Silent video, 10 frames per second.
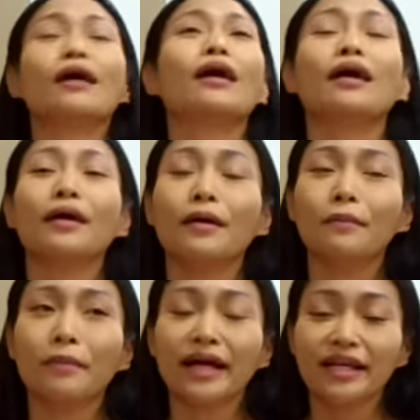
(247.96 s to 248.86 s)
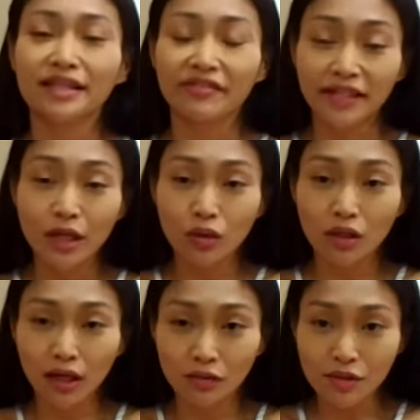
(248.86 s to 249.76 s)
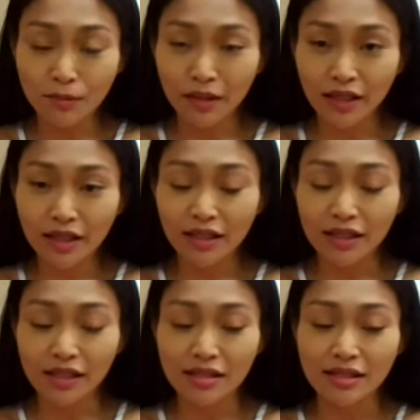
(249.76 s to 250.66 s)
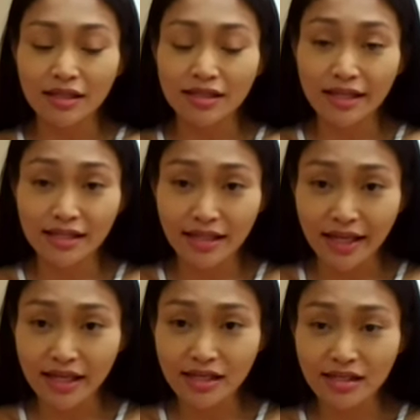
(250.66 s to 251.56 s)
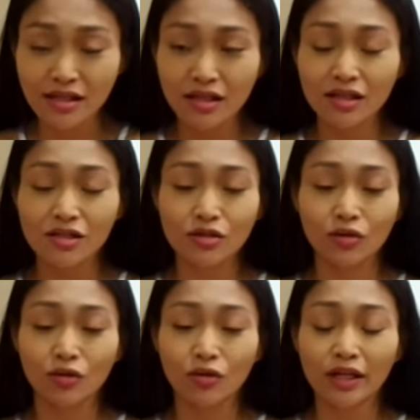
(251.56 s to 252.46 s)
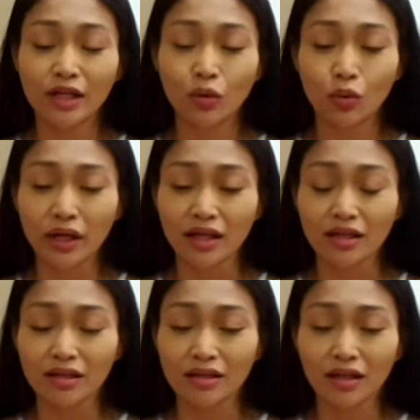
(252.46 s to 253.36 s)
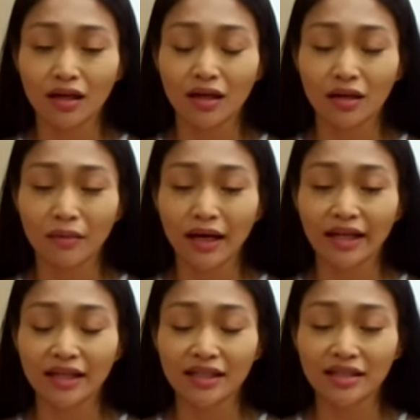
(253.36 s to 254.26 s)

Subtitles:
my training workout split is 6 days. So in a week, I